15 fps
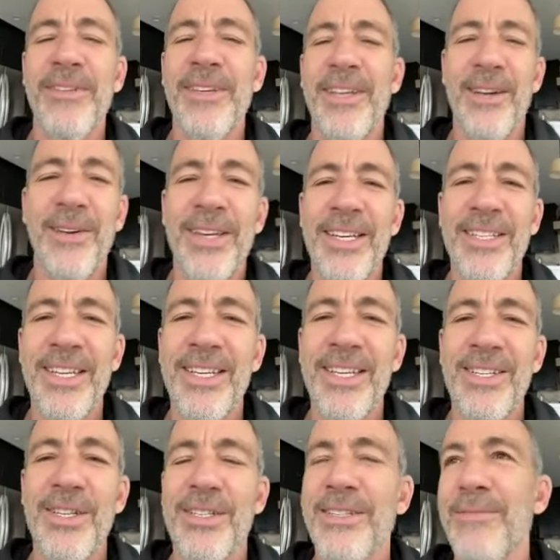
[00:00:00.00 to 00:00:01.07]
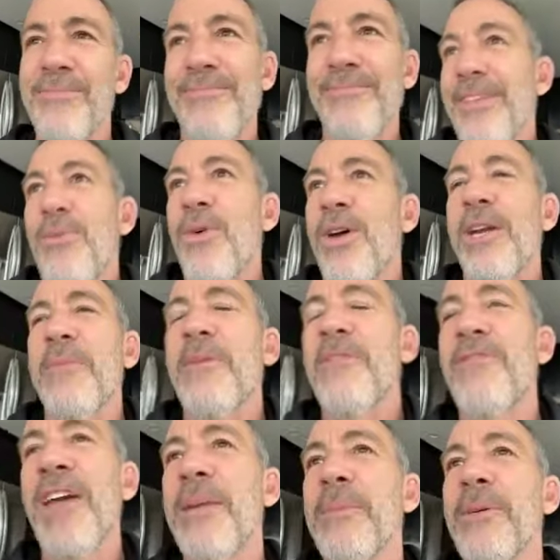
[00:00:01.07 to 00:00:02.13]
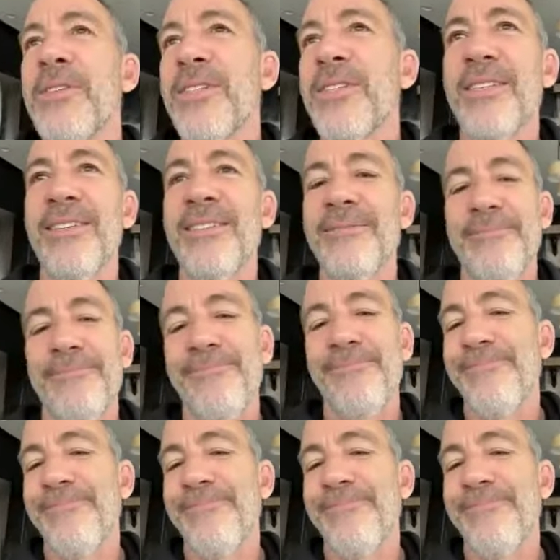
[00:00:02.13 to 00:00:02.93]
You know, he's he's just he wanted to be famous, and